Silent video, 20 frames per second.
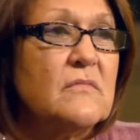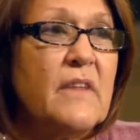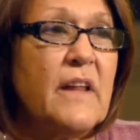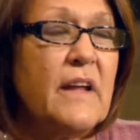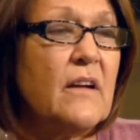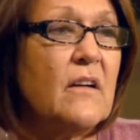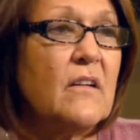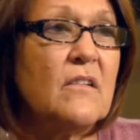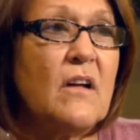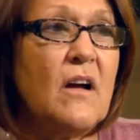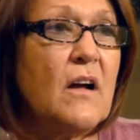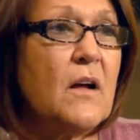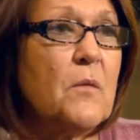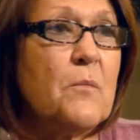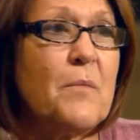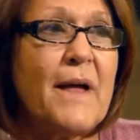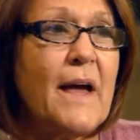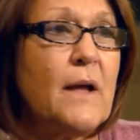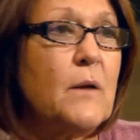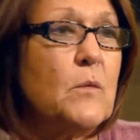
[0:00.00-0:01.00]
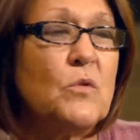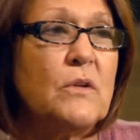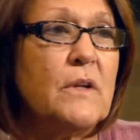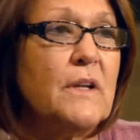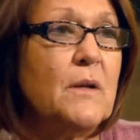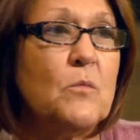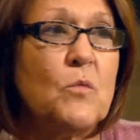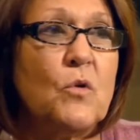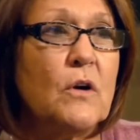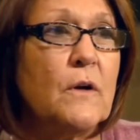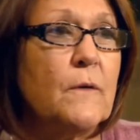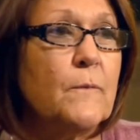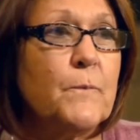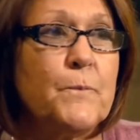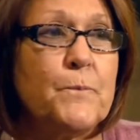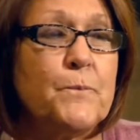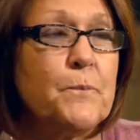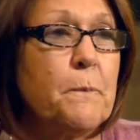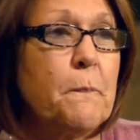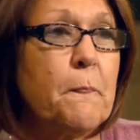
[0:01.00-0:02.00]
They are not compatible anymore,
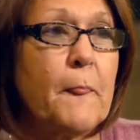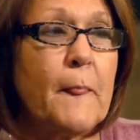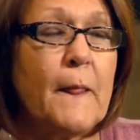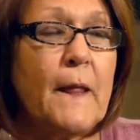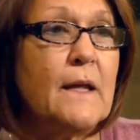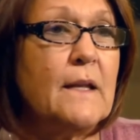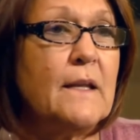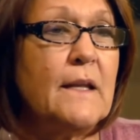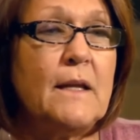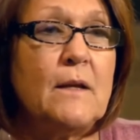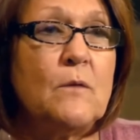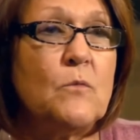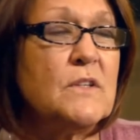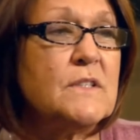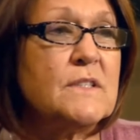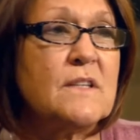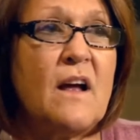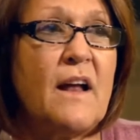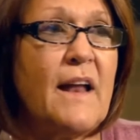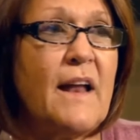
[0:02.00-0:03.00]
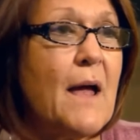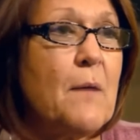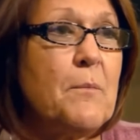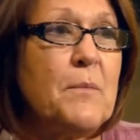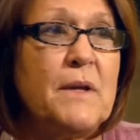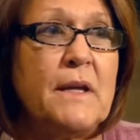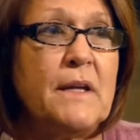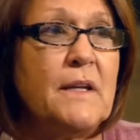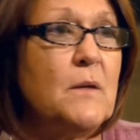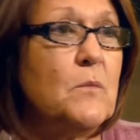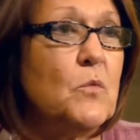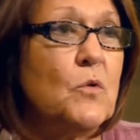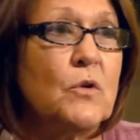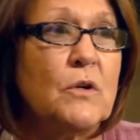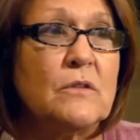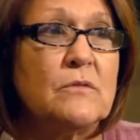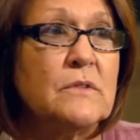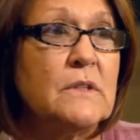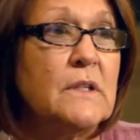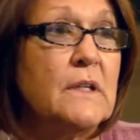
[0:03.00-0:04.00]
and he was not happy
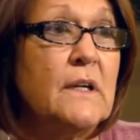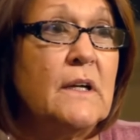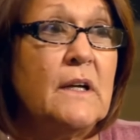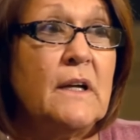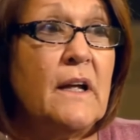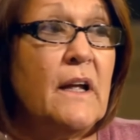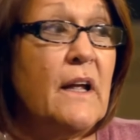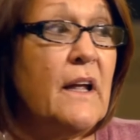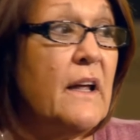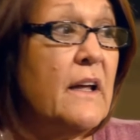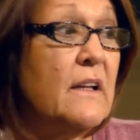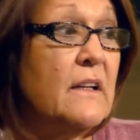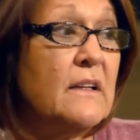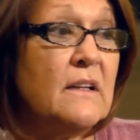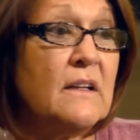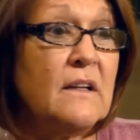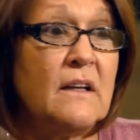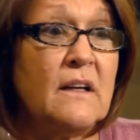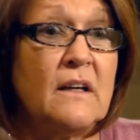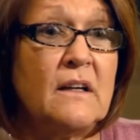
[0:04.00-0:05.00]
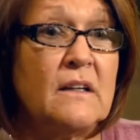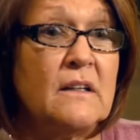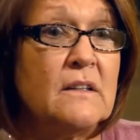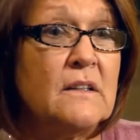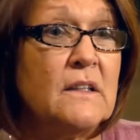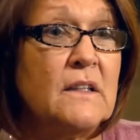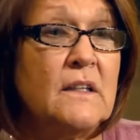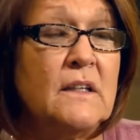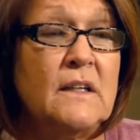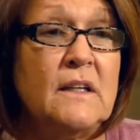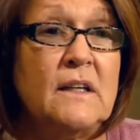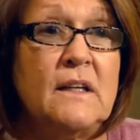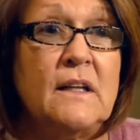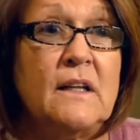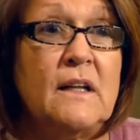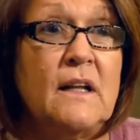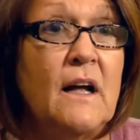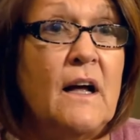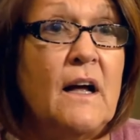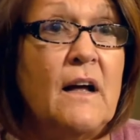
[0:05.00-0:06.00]
anymore. And
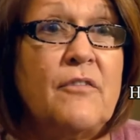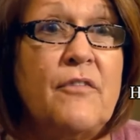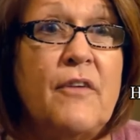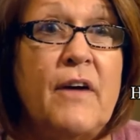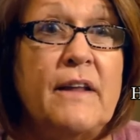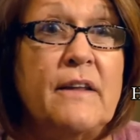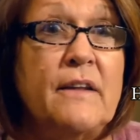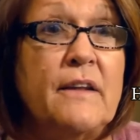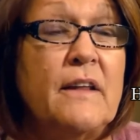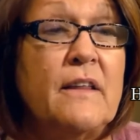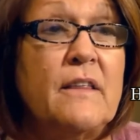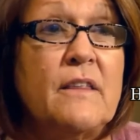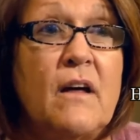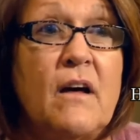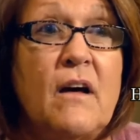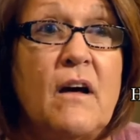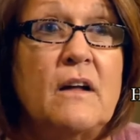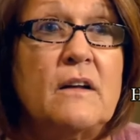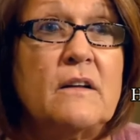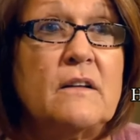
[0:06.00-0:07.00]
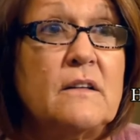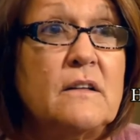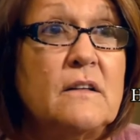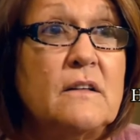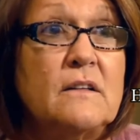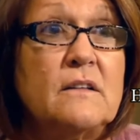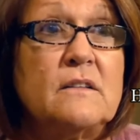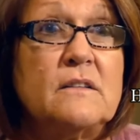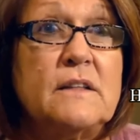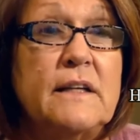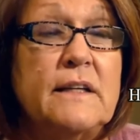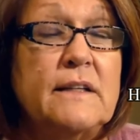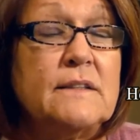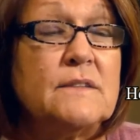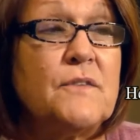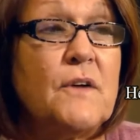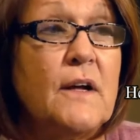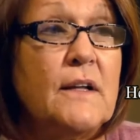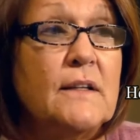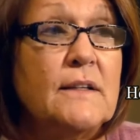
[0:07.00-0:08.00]
I finally thought,
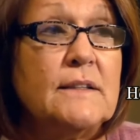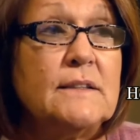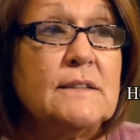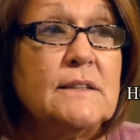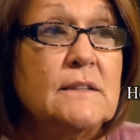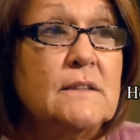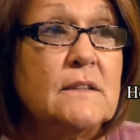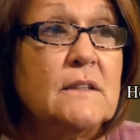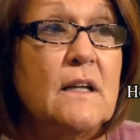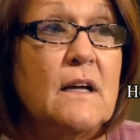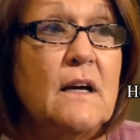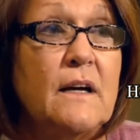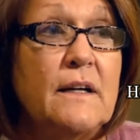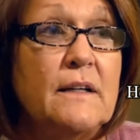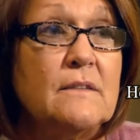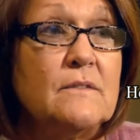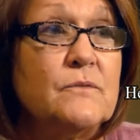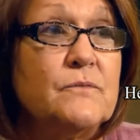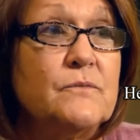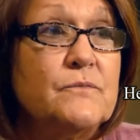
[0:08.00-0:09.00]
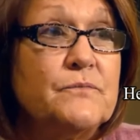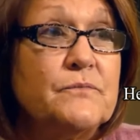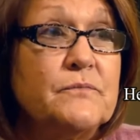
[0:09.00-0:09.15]
he's finally seen the light.